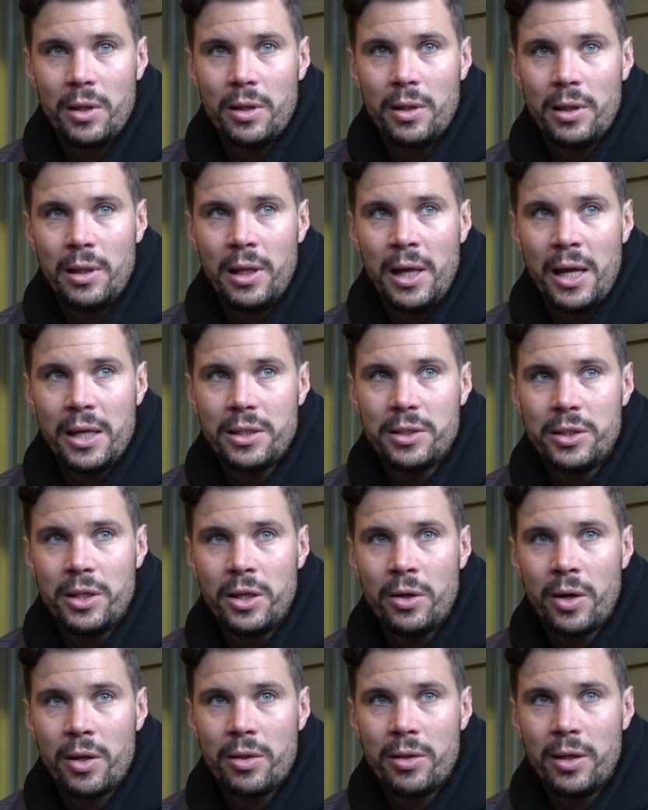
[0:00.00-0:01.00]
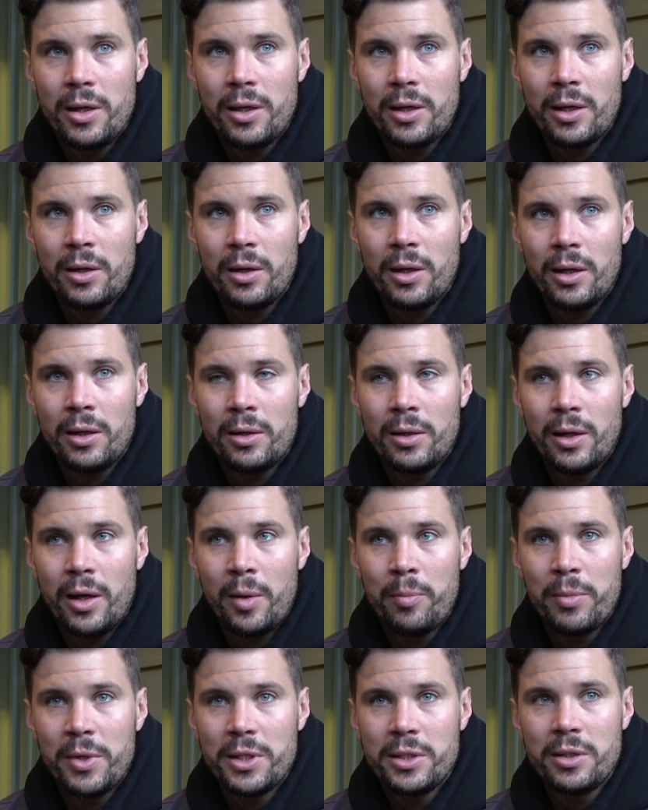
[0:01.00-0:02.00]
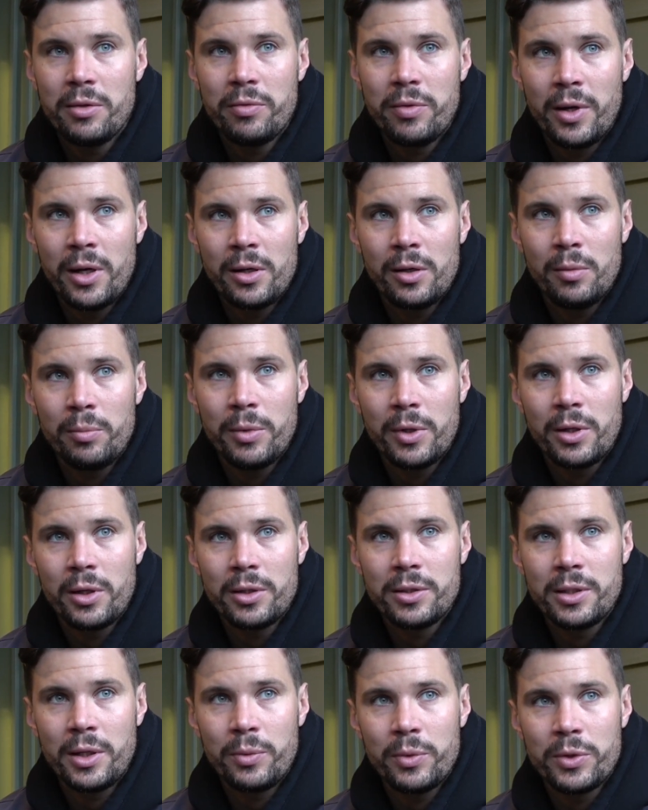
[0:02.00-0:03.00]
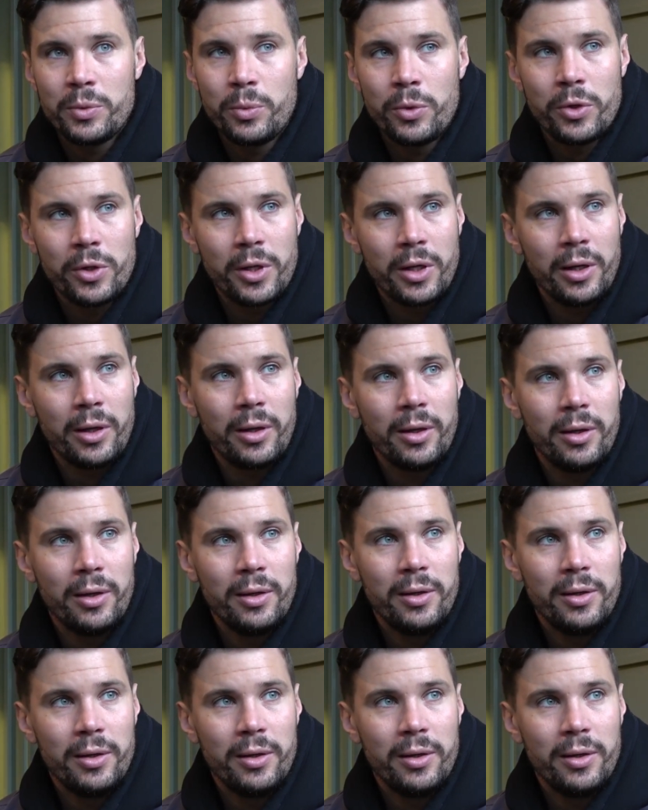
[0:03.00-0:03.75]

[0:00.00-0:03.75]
Last year, I think I missed the final because I was working,